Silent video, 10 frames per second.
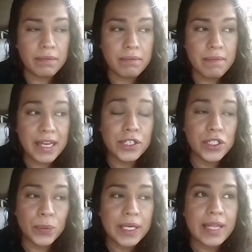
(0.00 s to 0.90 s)
me
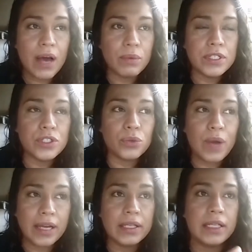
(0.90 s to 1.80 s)
doing that was
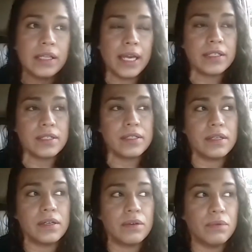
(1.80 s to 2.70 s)
directly linked
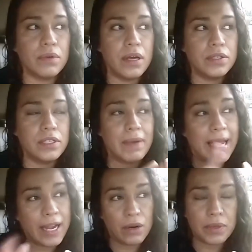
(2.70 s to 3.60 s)
to my
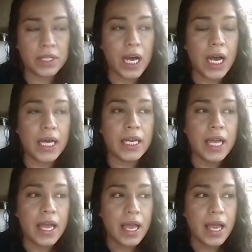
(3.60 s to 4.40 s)
anger with God.